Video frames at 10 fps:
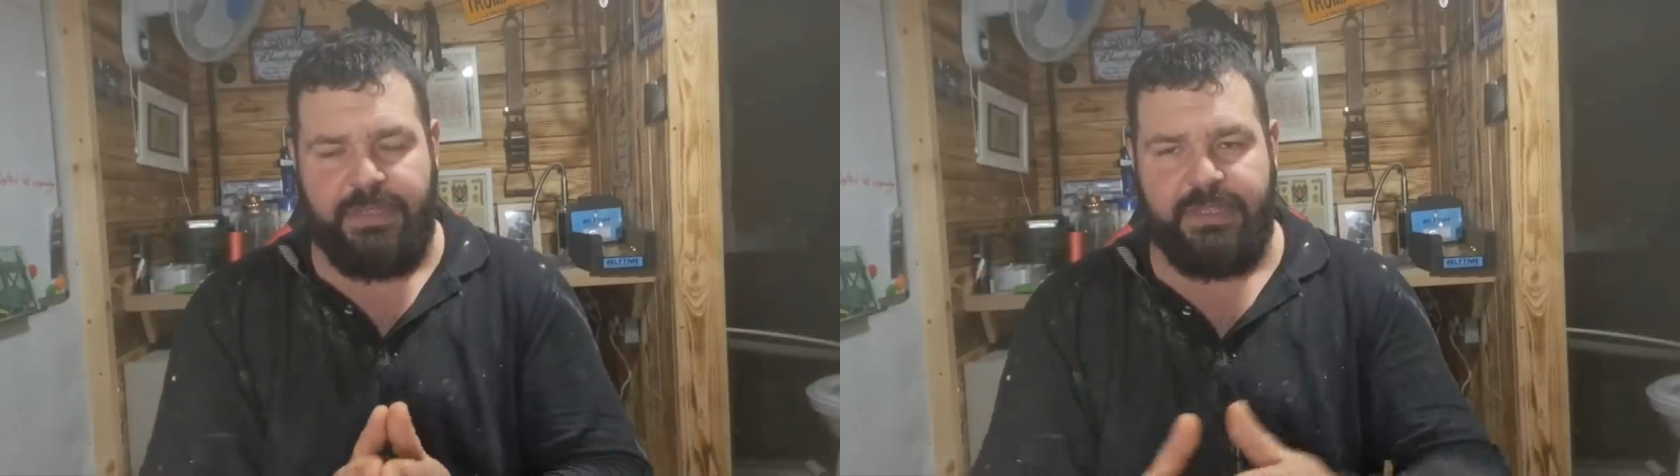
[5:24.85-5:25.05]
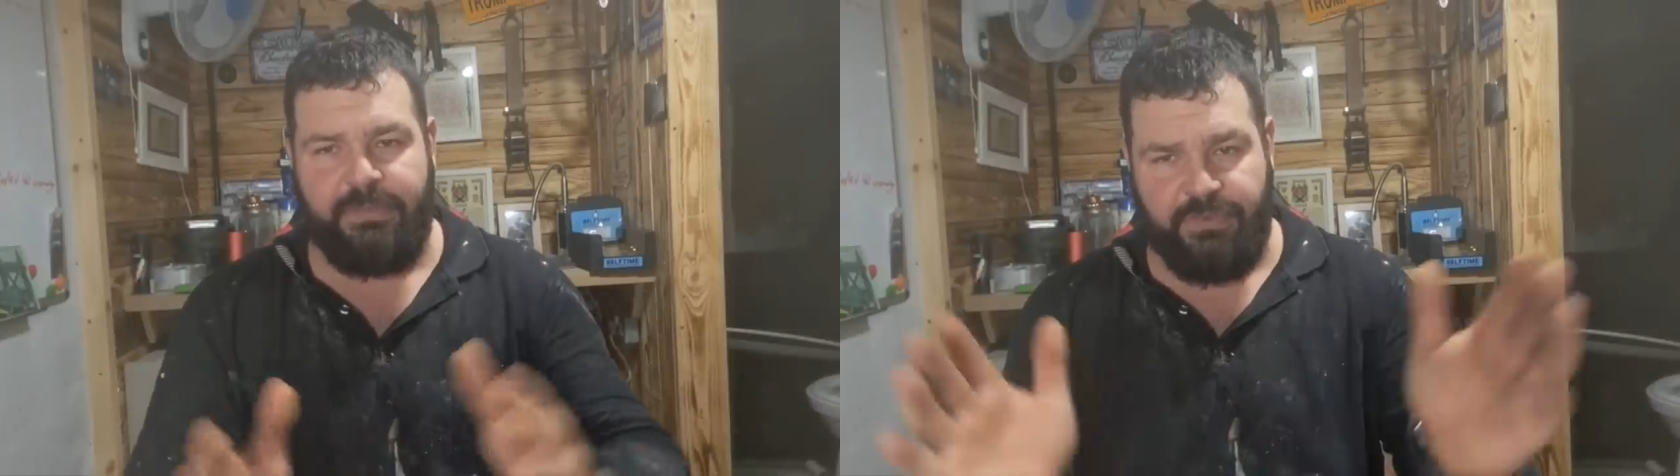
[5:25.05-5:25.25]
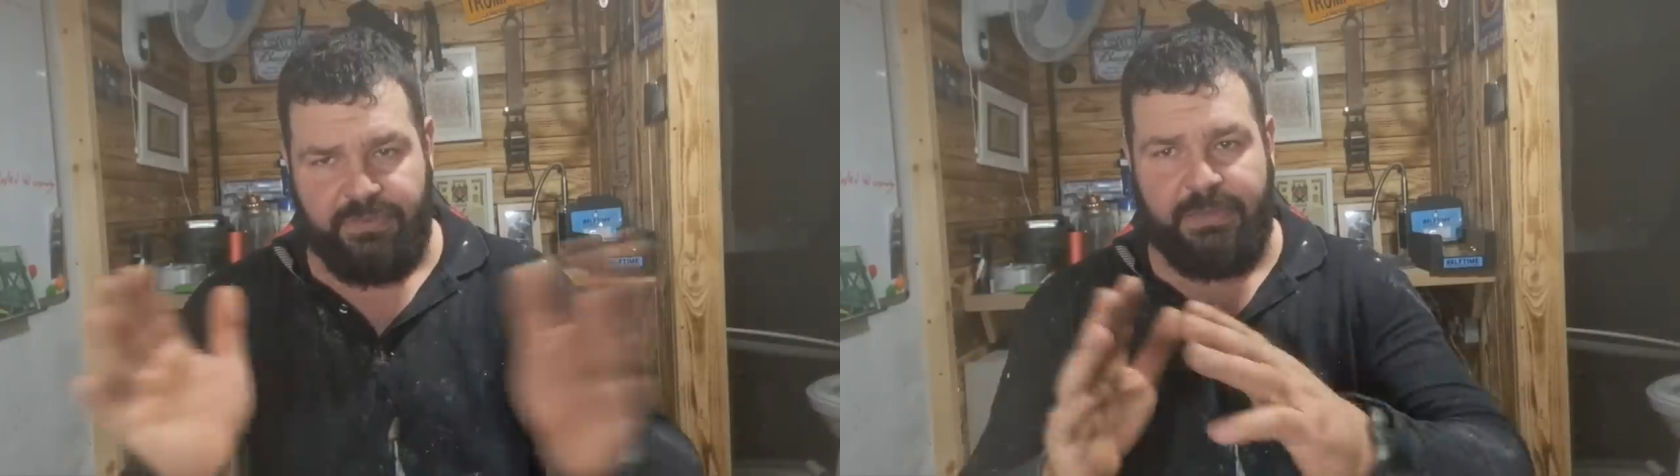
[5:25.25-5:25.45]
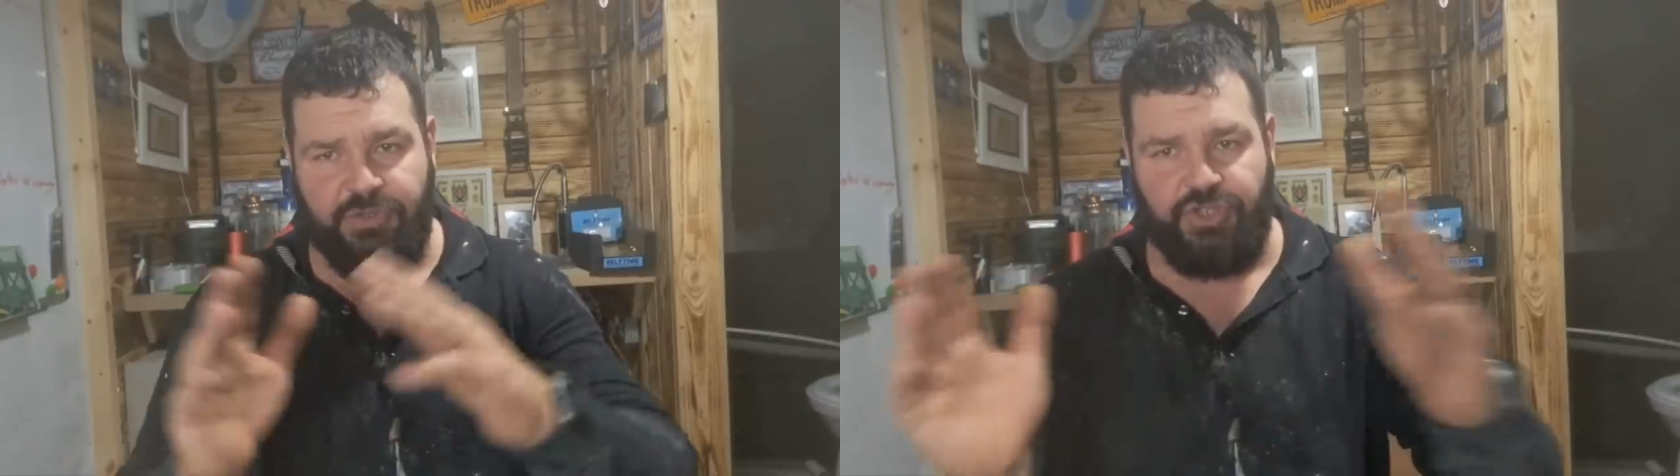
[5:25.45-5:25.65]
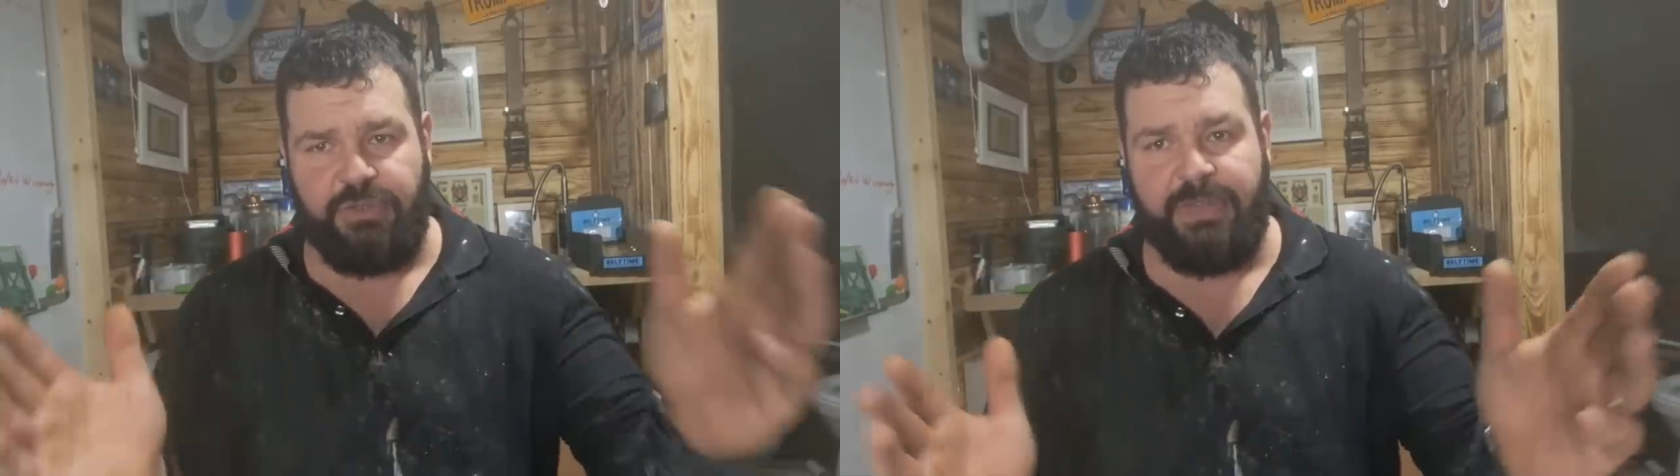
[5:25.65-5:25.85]
mate, then I'm
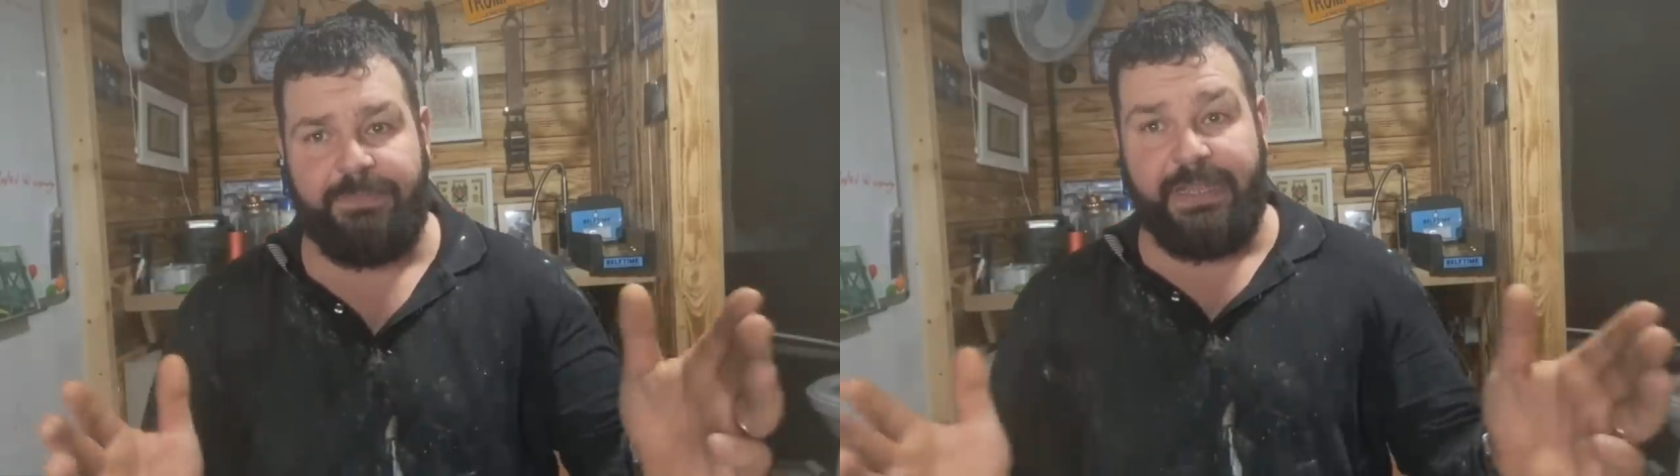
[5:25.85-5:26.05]
assuming the